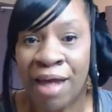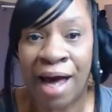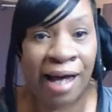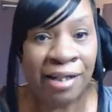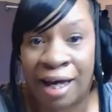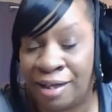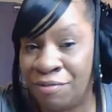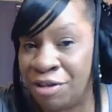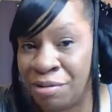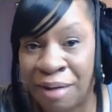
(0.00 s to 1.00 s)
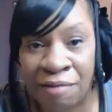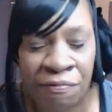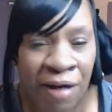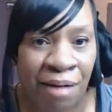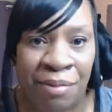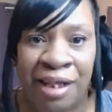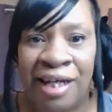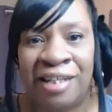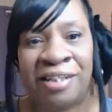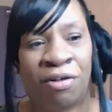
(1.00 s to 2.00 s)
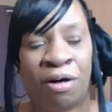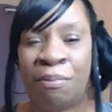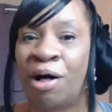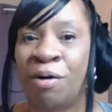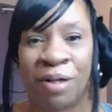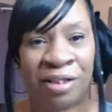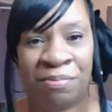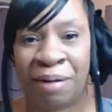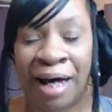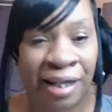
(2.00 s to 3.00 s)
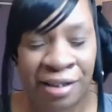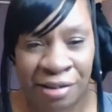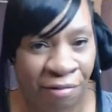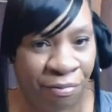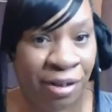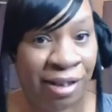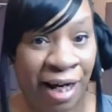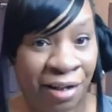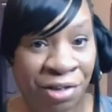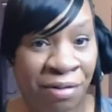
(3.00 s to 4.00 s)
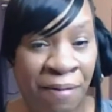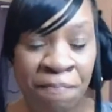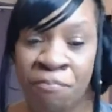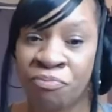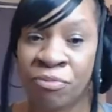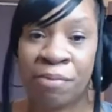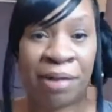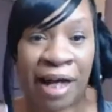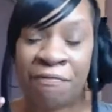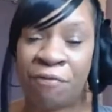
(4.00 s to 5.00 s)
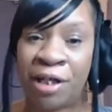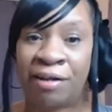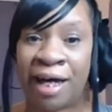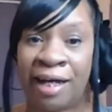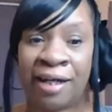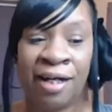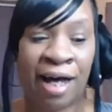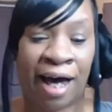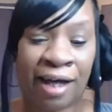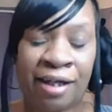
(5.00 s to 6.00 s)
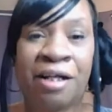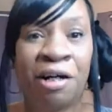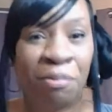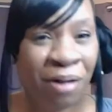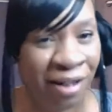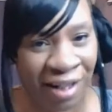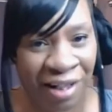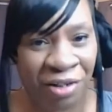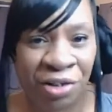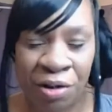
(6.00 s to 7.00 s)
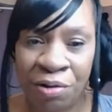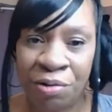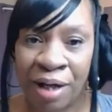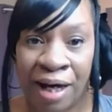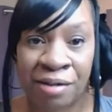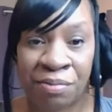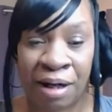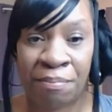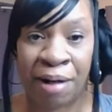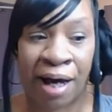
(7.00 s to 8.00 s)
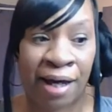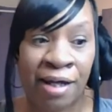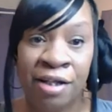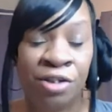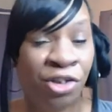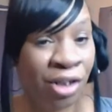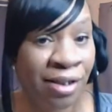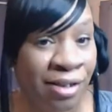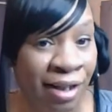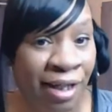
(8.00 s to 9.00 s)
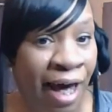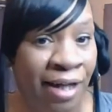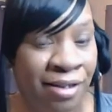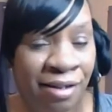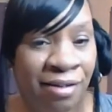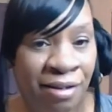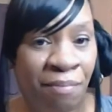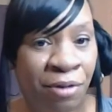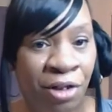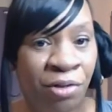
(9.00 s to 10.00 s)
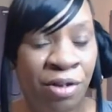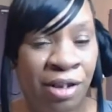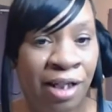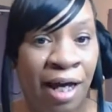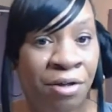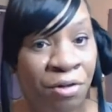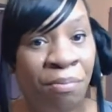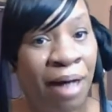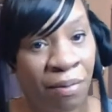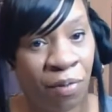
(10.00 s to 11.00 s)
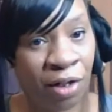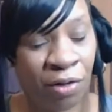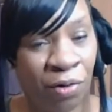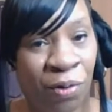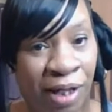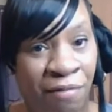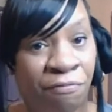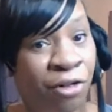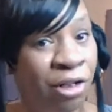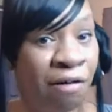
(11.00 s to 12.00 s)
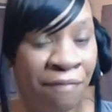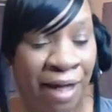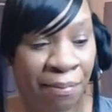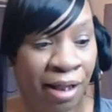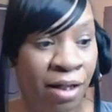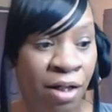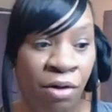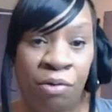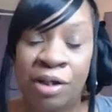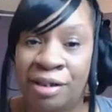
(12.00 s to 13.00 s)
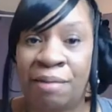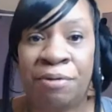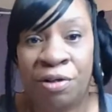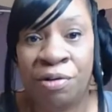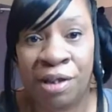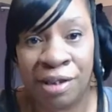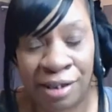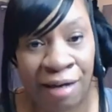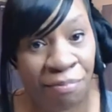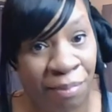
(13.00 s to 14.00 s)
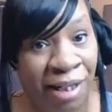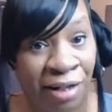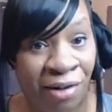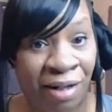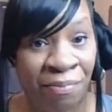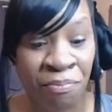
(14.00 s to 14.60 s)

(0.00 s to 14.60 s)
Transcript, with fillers: I, I give it to my family. So I'm always buying stuff from the Dollar Tree. But I feel like I can come on here, show you guys what I buy, just in case there's something you see that you might want to go get for your family or something you can save money on.